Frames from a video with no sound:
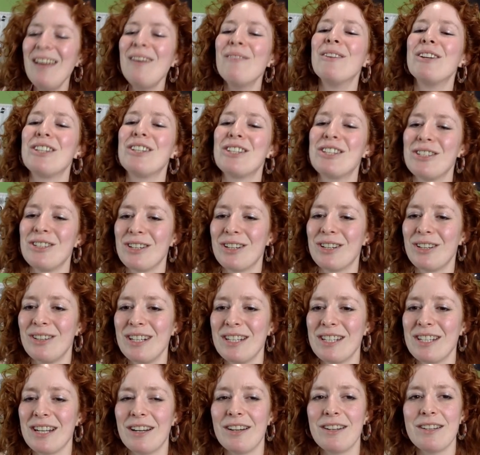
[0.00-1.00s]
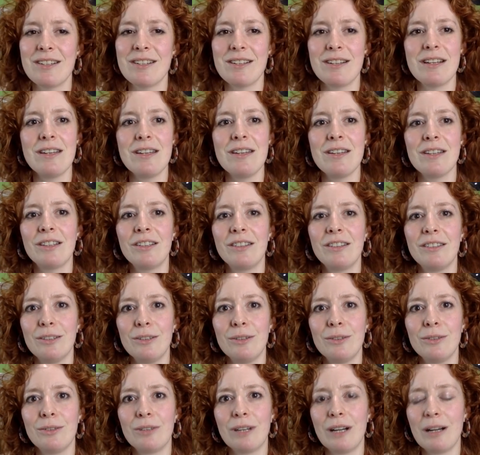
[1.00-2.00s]
but sugary territory. You're
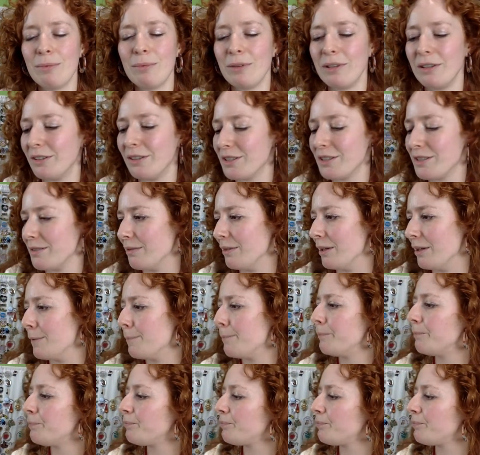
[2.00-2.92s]
so right, Penultima.